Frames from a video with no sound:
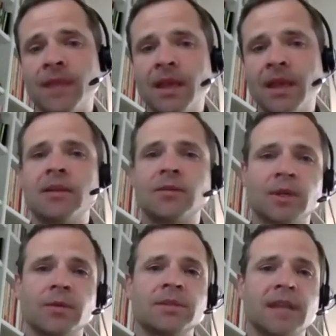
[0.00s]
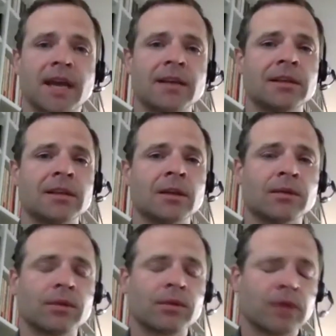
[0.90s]
This week, it was down to a little
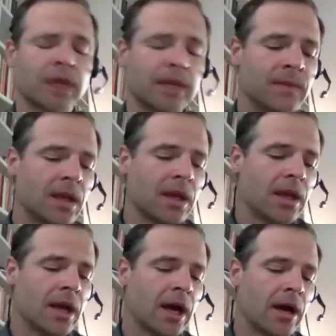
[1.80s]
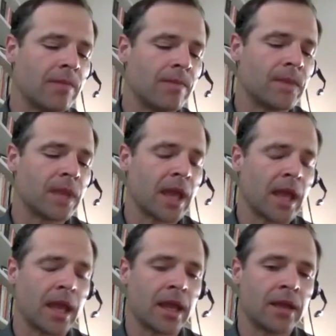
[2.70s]
over three. Um,
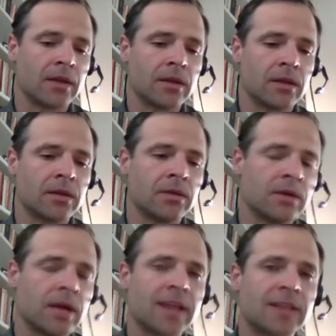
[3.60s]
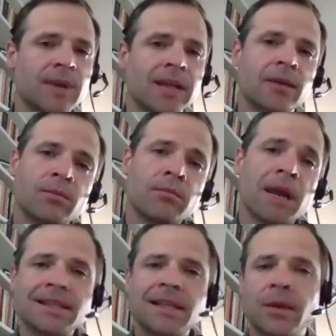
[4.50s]
and you can expect it
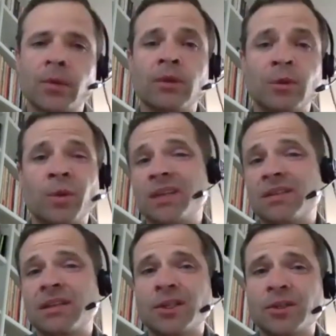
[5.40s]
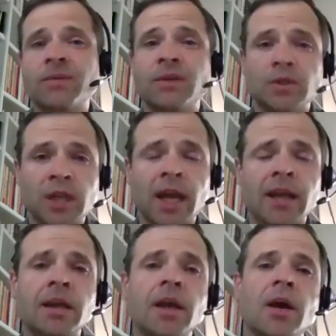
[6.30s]
might take three weeks to get your first check,
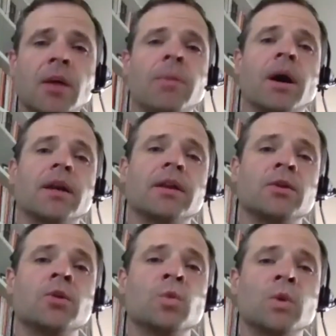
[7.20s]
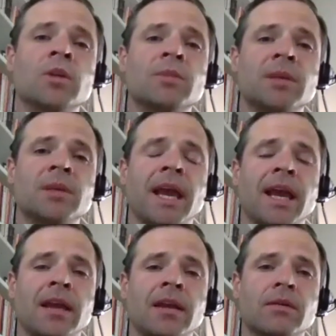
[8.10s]
but you will be
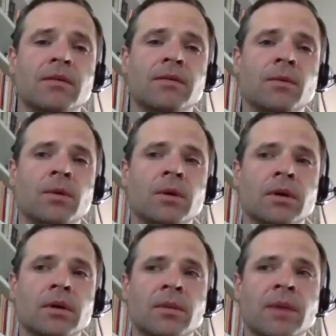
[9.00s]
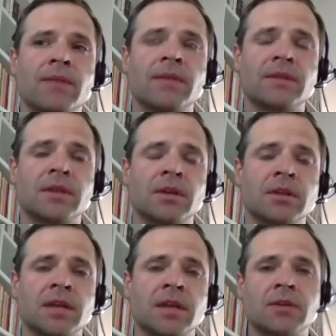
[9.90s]
paid for the benefits that you're
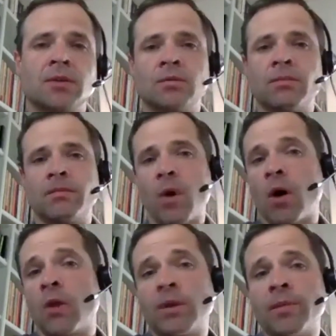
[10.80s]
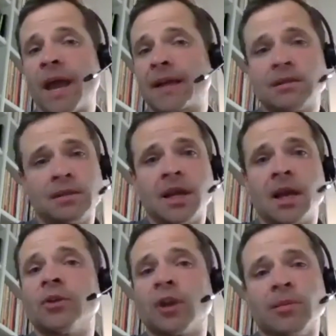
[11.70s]
entitled to all the way back to the
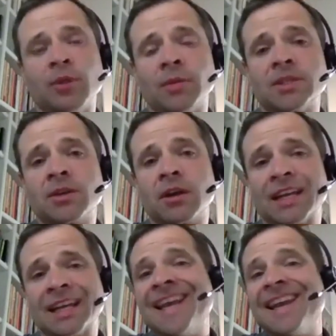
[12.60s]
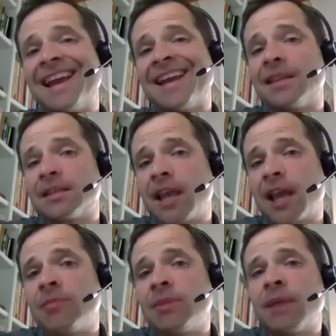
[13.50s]
time your unemployment started. And this mm-hmm.
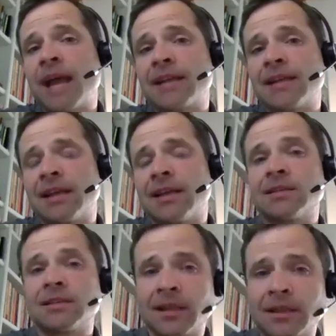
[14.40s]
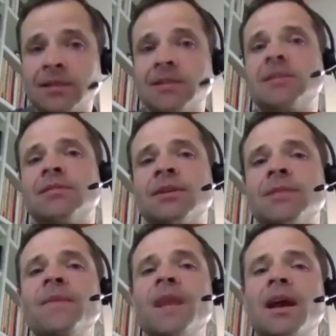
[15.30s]
can be backdated. Here's another thing that's different
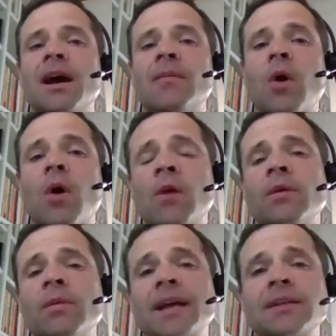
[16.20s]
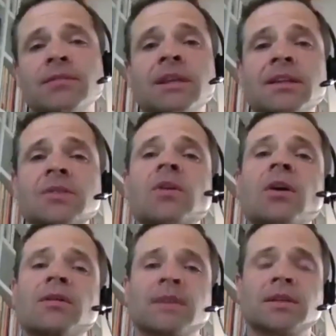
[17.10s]
um, all the way back to really the
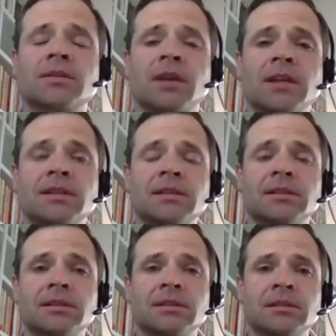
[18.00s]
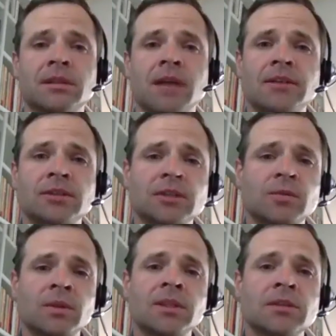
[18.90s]
start of this crisis, not just
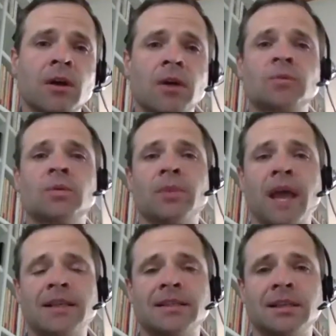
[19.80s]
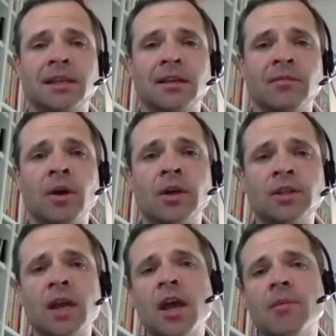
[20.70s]
when these laws were passed at the end of March,
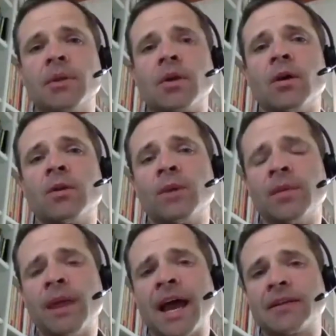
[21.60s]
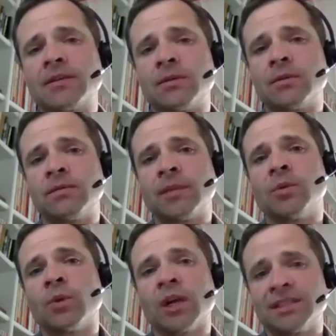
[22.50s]
but all the way back to
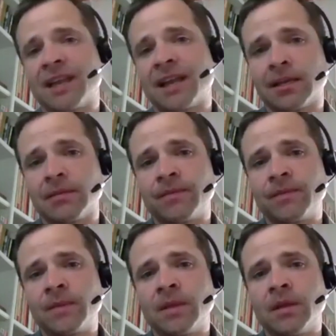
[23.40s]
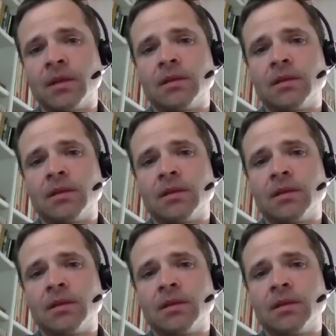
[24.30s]
February 2nd. Wow.